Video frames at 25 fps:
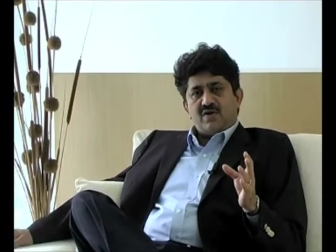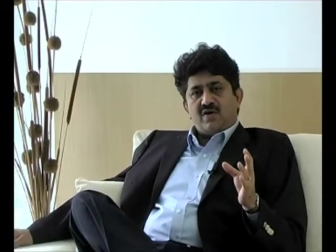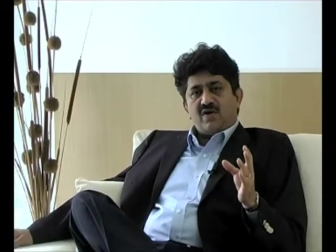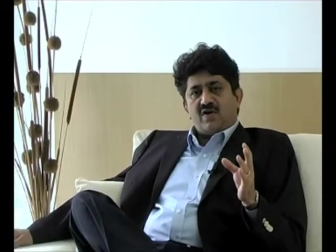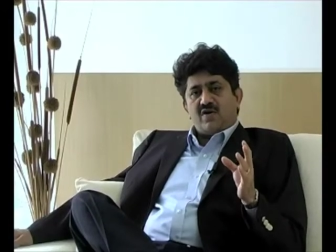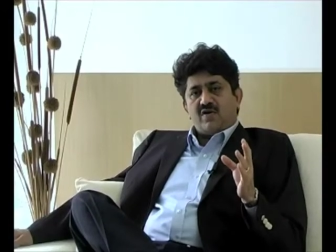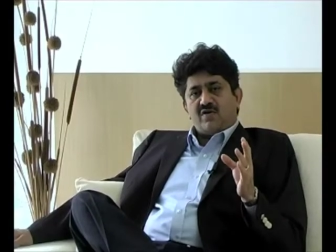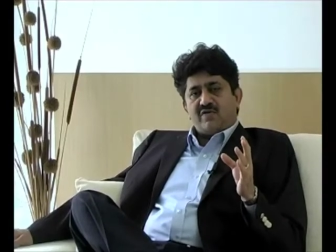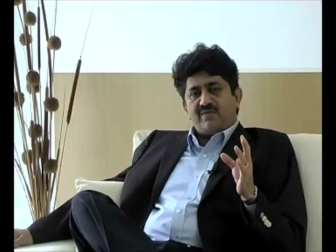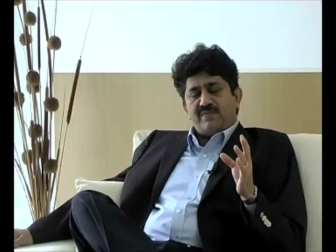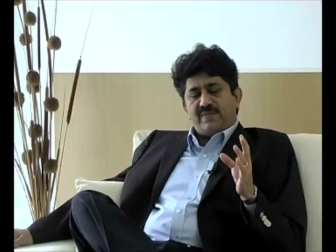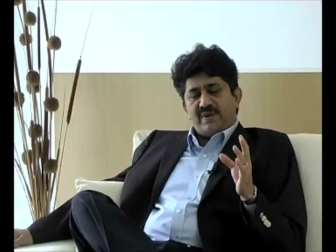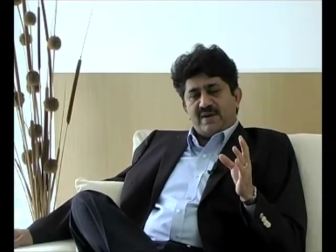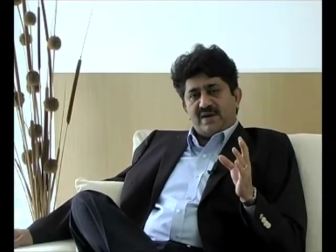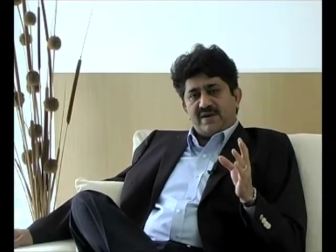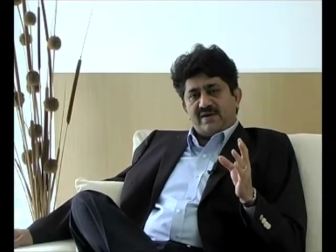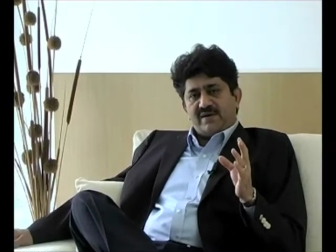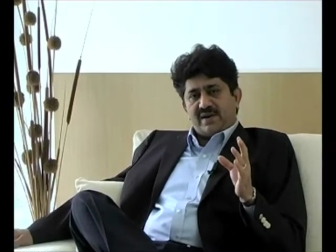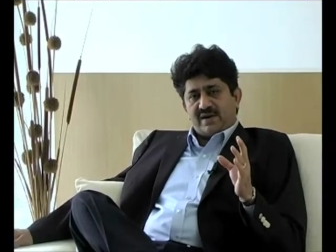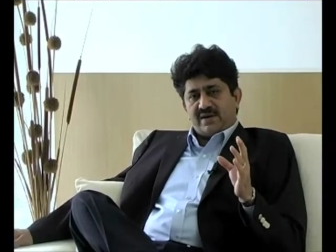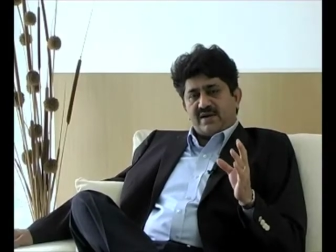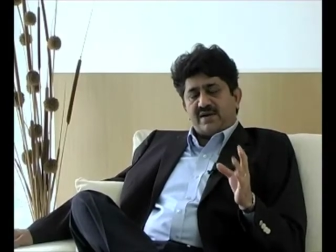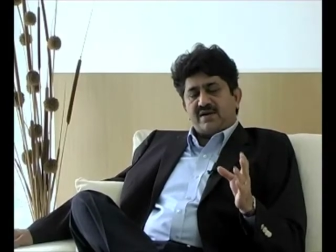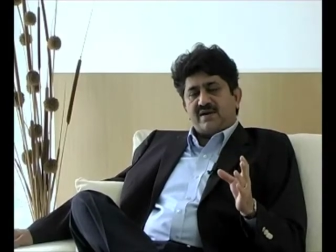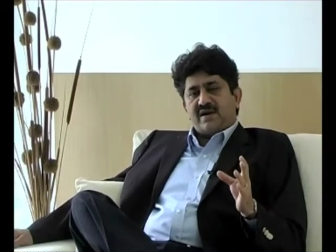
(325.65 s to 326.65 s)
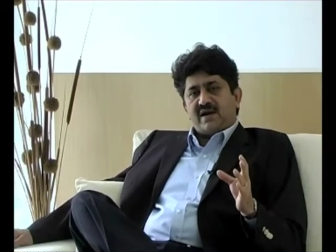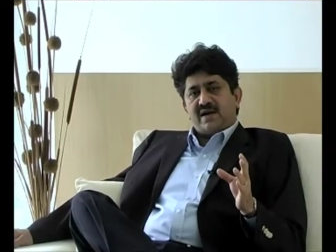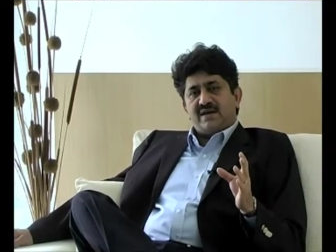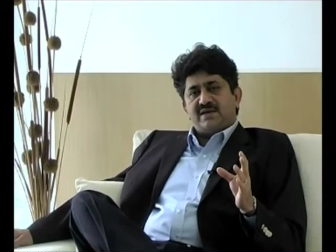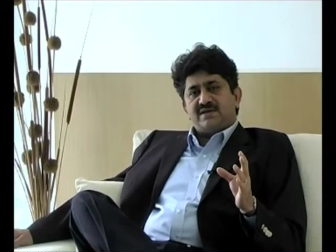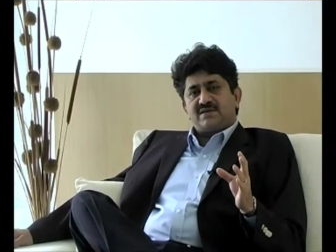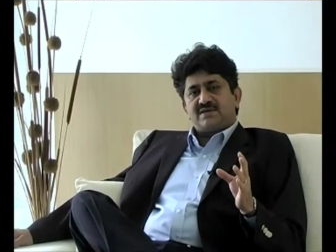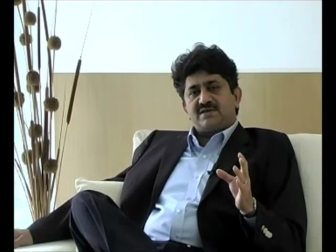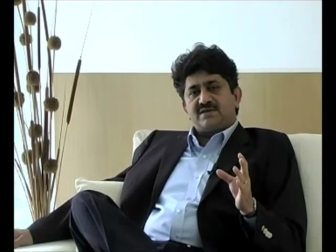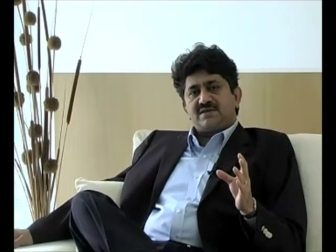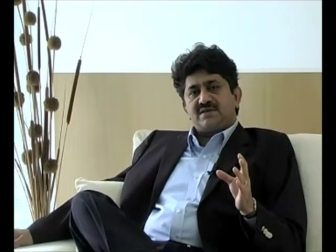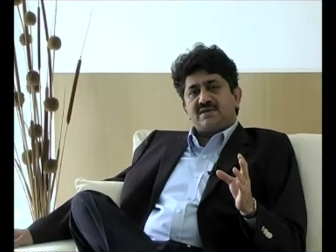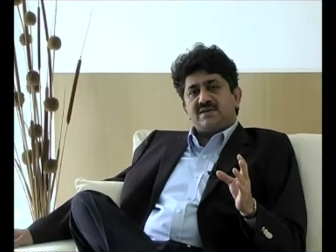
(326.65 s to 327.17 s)
of being
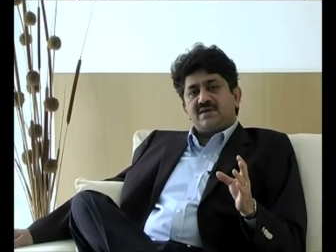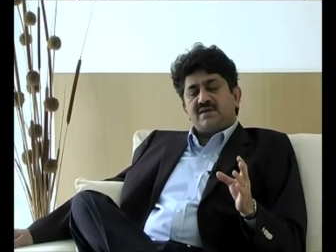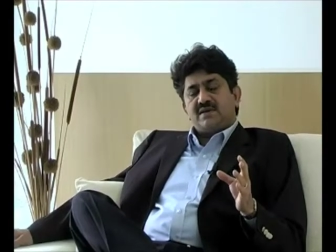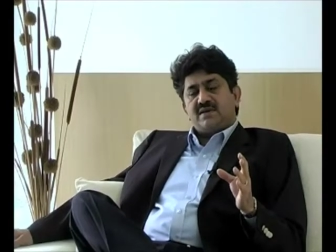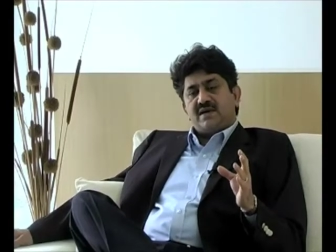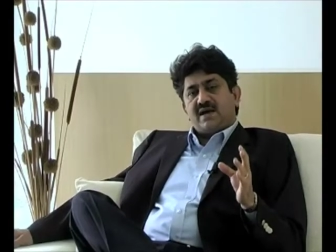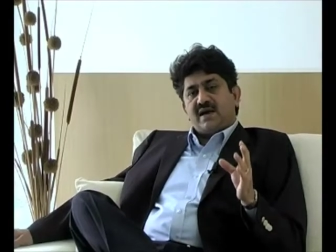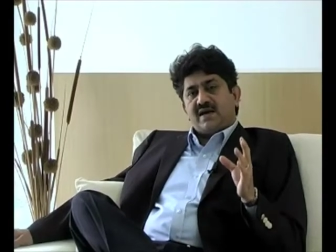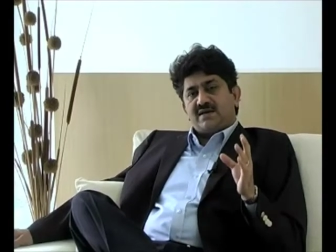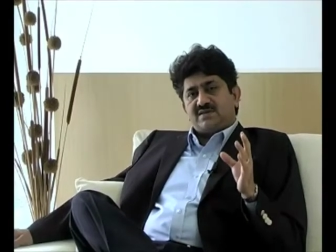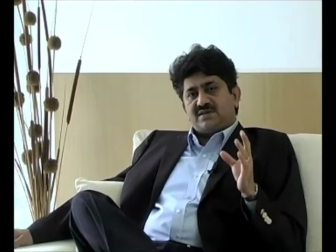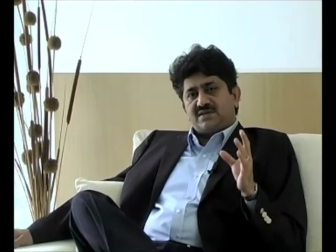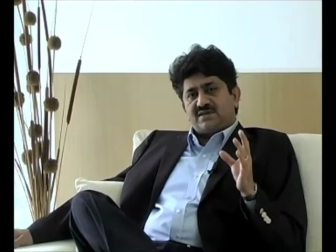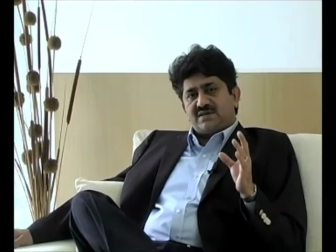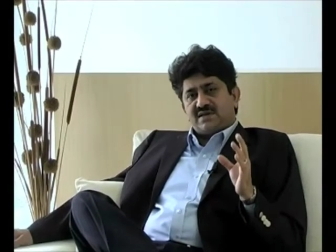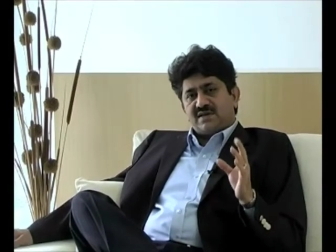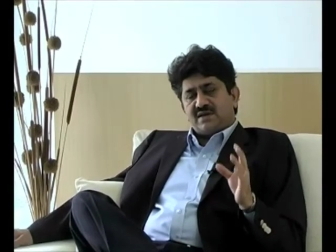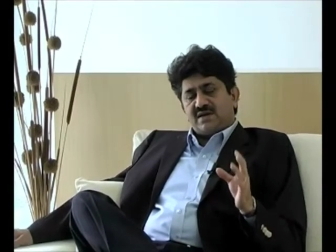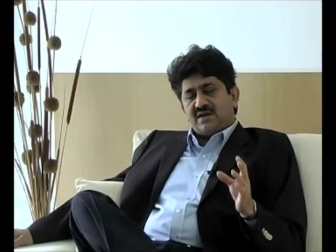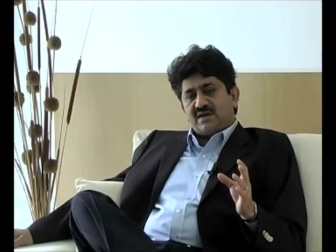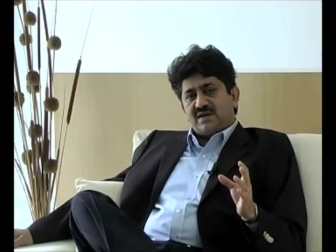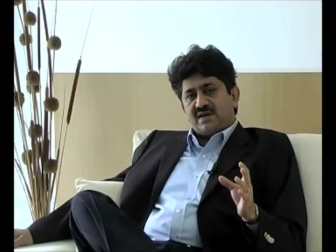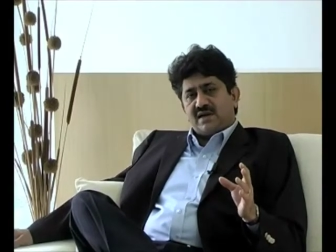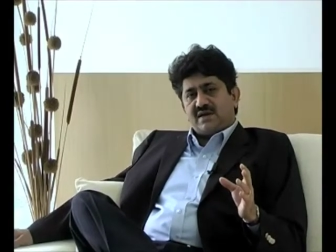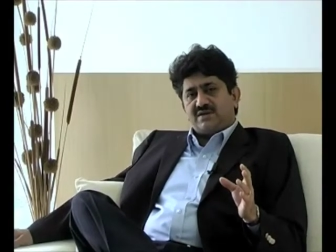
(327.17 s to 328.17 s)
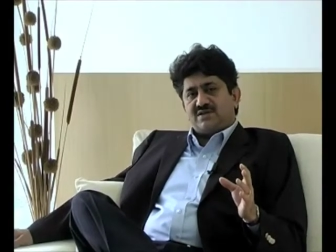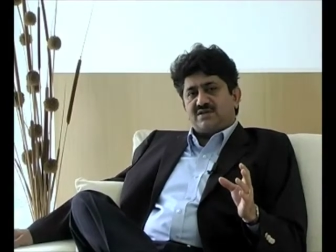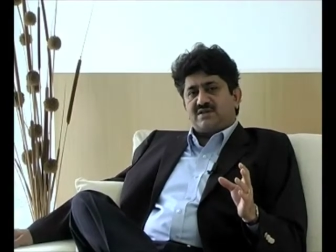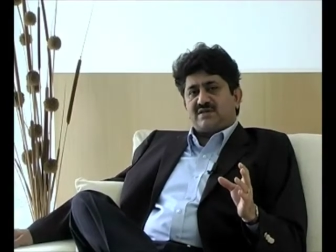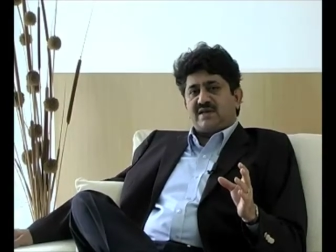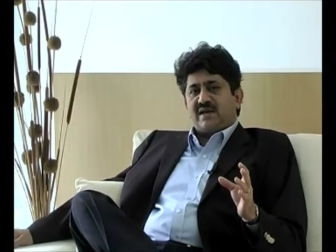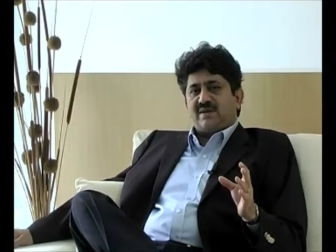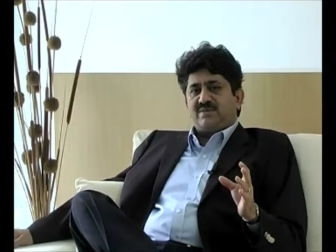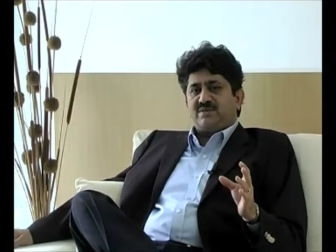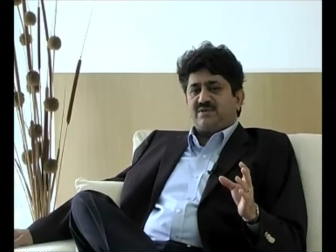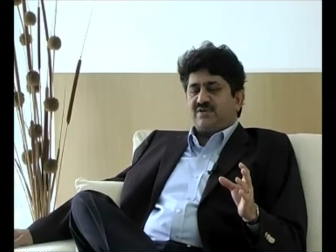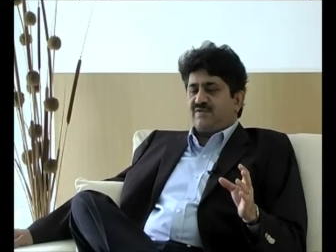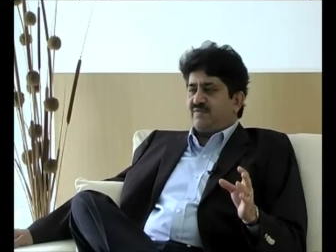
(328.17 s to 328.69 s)
recognized as the single largest
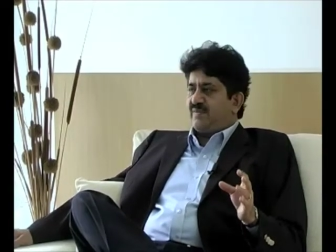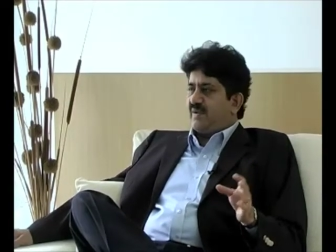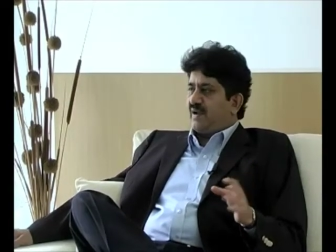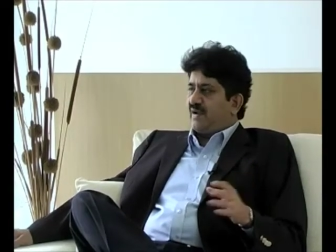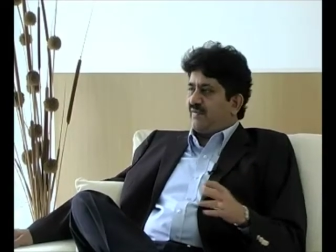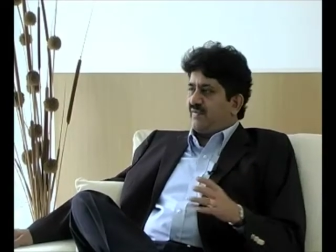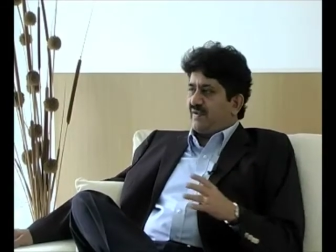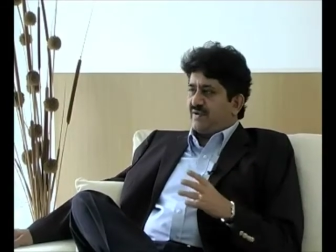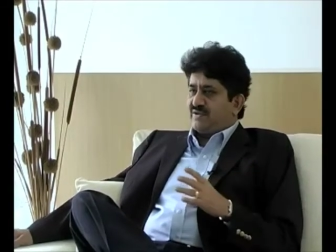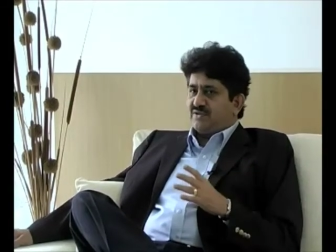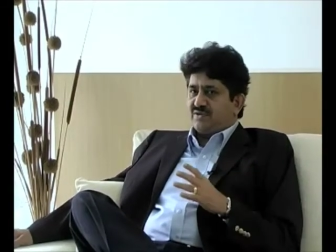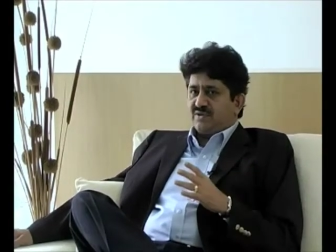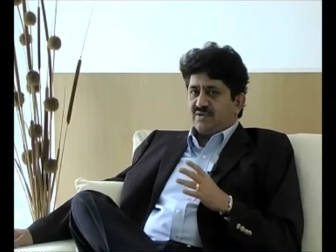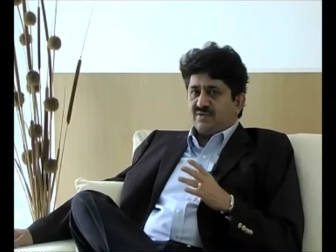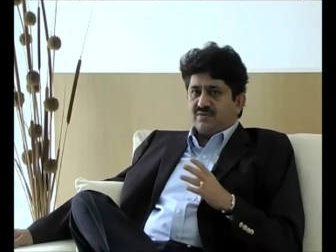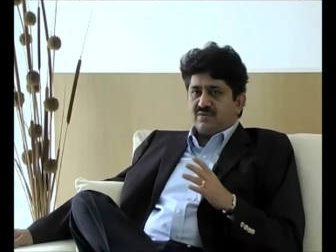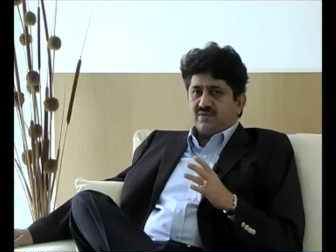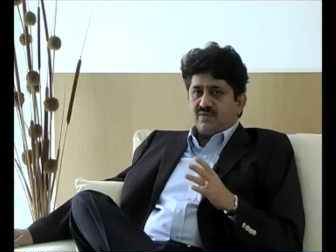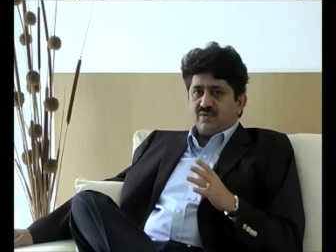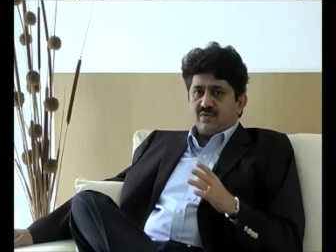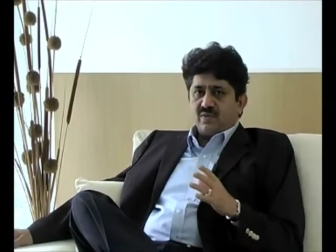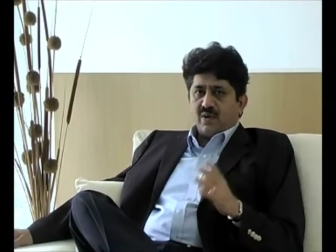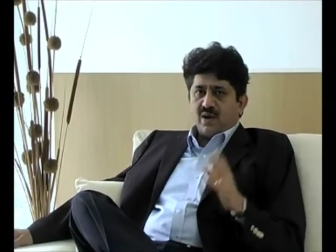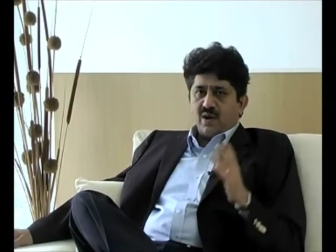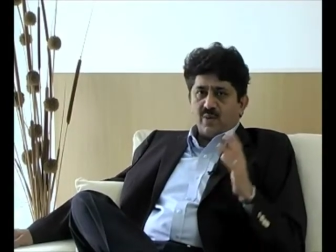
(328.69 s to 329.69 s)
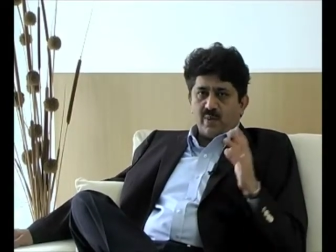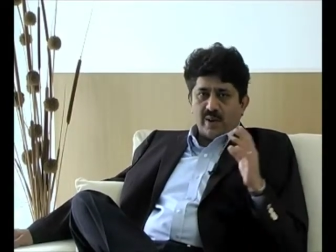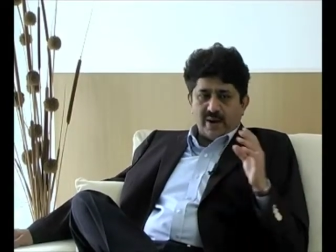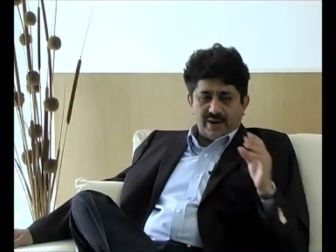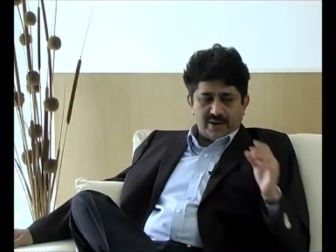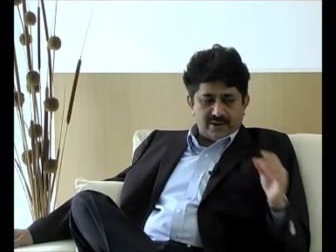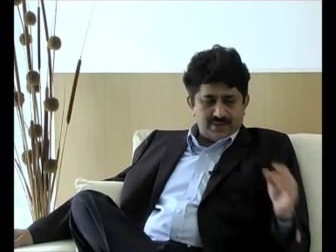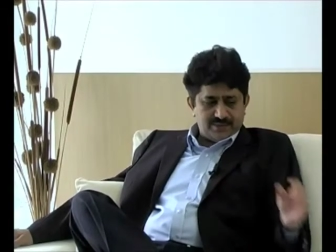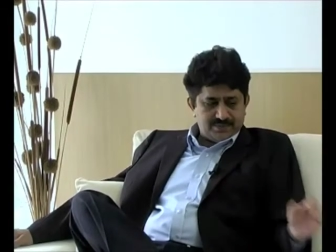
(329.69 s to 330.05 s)
camshaft manufacturer worldwide.